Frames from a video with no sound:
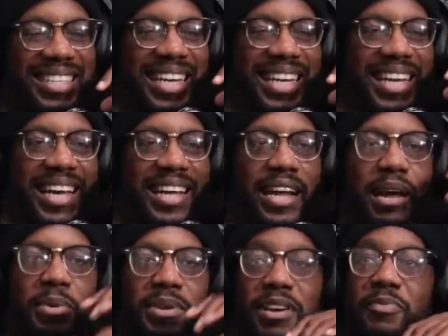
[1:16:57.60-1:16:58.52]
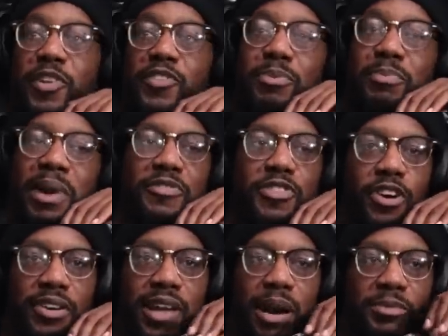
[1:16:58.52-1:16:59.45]
Conceal it. If
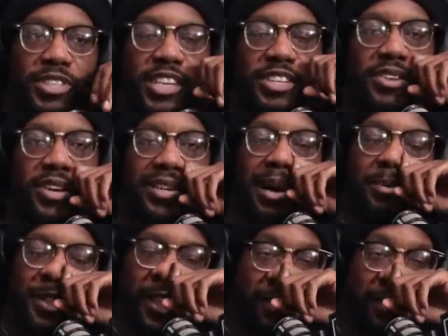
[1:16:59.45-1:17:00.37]
you got dumb cheeks, you got dumb